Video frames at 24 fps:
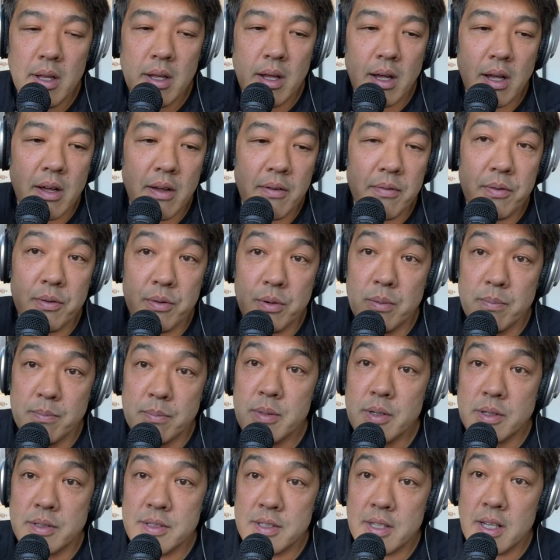uh, for
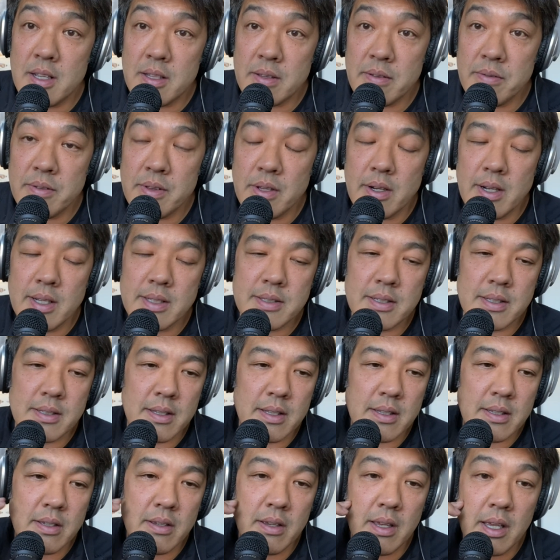consecutive nights and
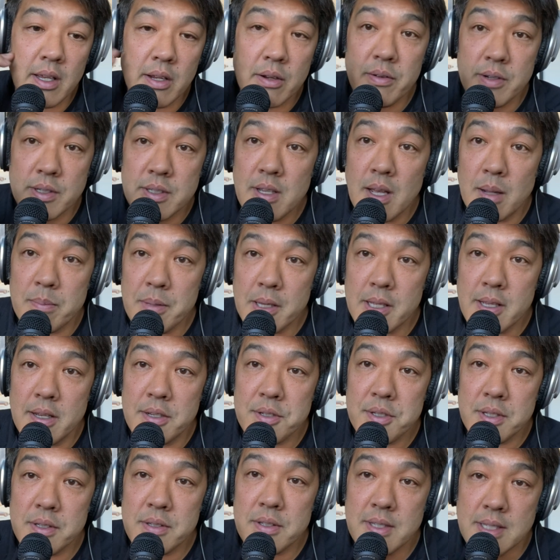then you increase your
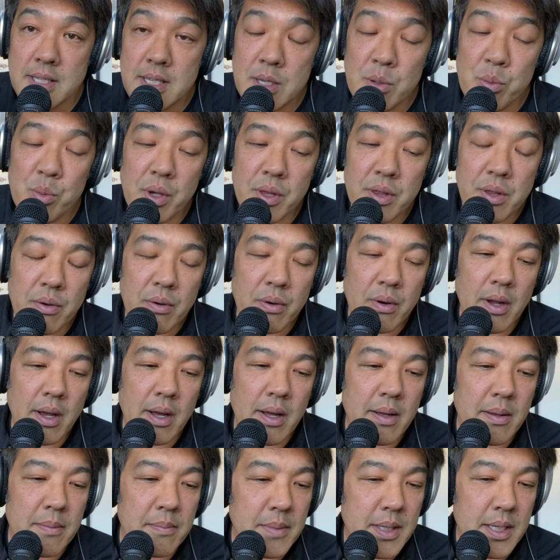application to see whether
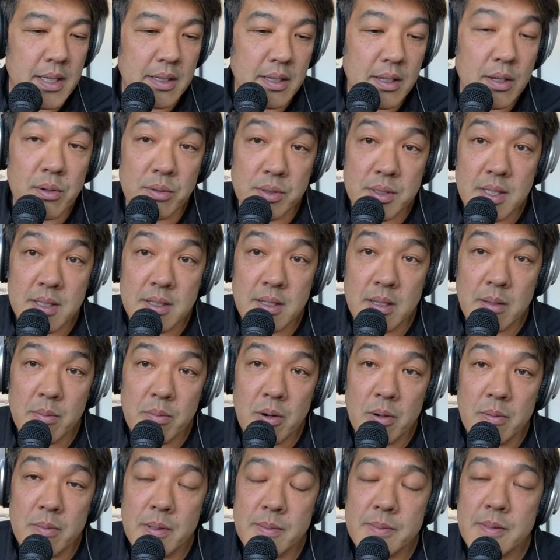um, it causes any
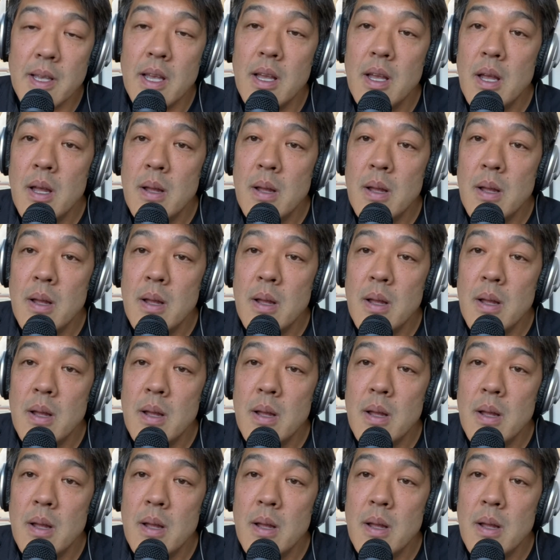problems.